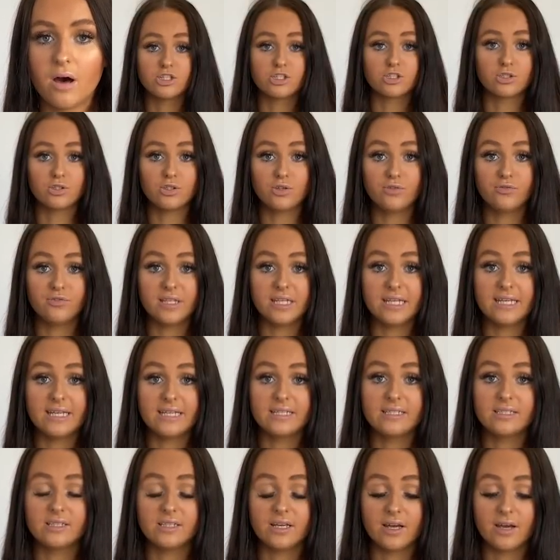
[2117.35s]
I just love
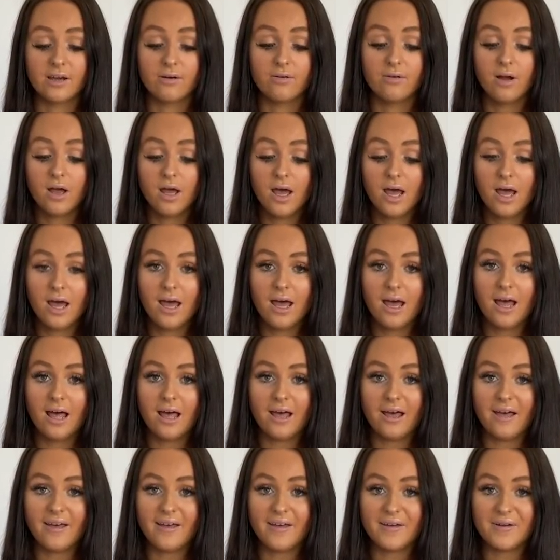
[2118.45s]
these, so
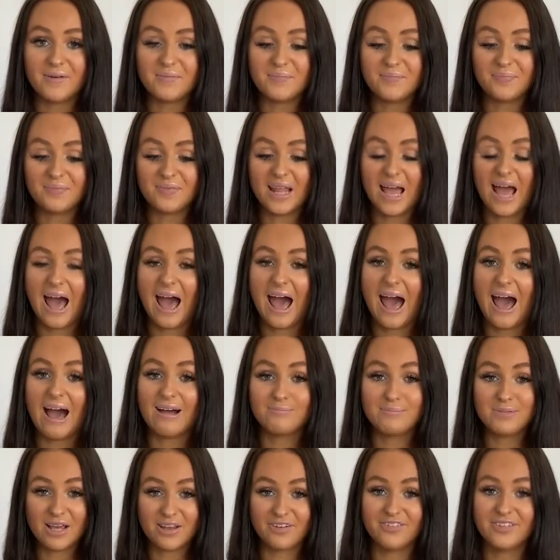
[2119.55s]
I'm
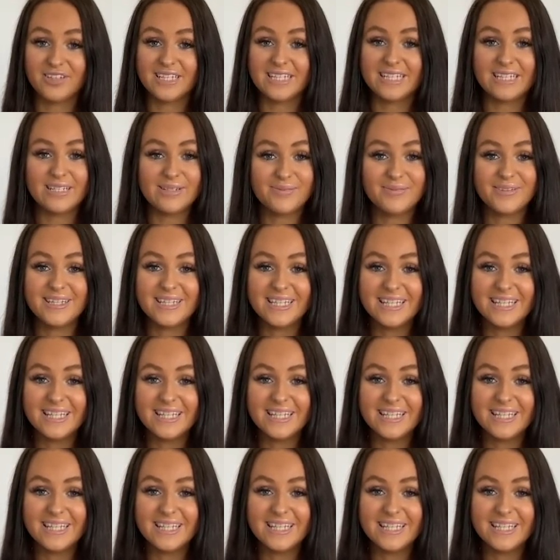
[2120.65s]
definitely keeping